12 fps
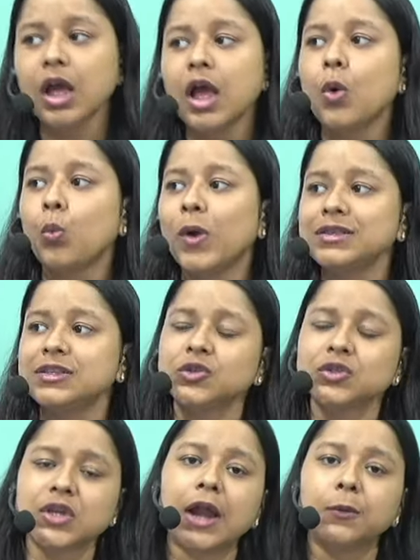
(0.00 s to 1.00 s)
Once you
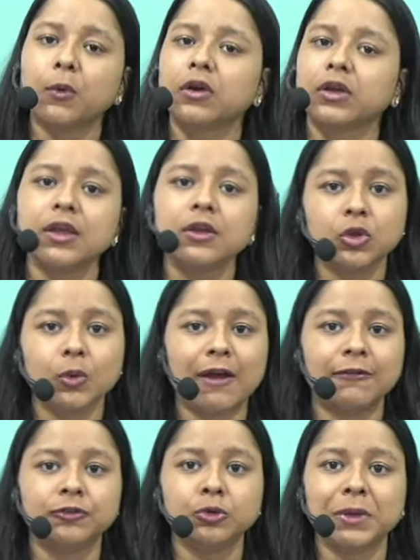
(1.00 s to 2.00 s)
start working, you have
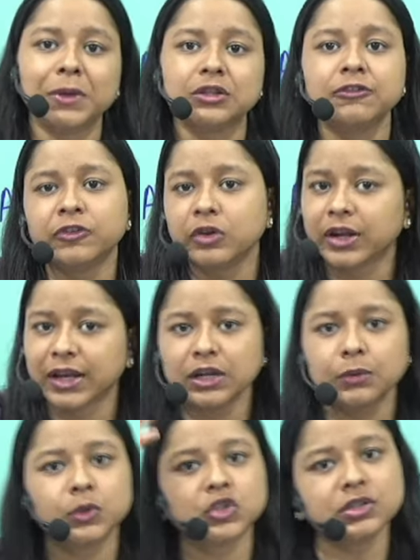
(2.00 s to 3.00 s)
to pay the full rate,
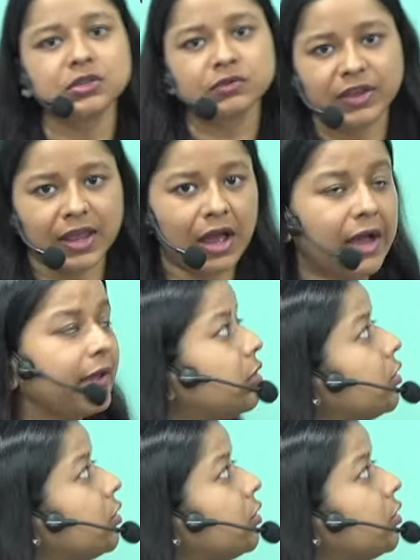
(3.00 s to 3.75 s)
which is way higher.